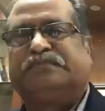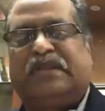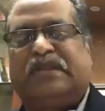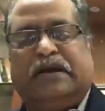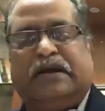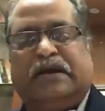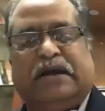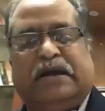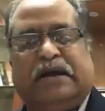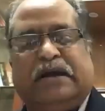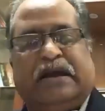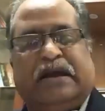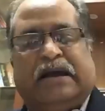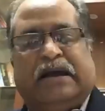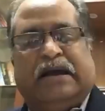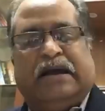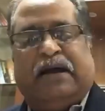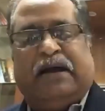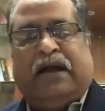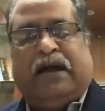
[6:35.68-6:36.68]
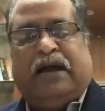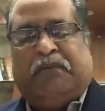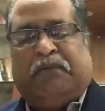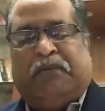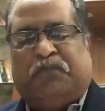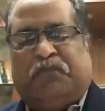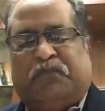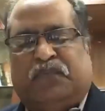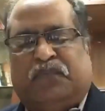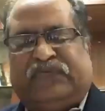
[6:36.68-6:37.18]
slowly from
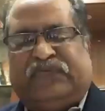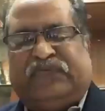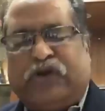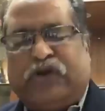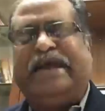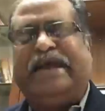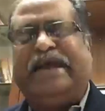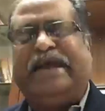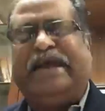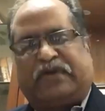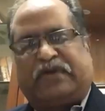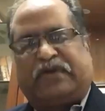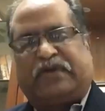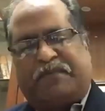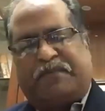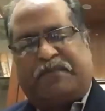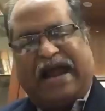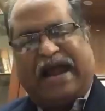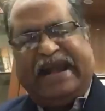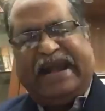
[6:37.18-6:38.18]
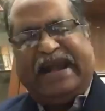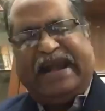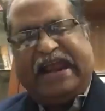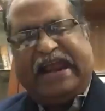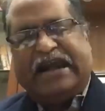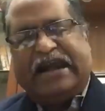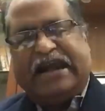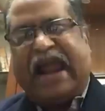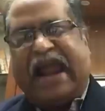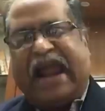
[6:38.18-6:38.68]
1994, we will
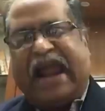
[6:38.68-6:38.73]
say the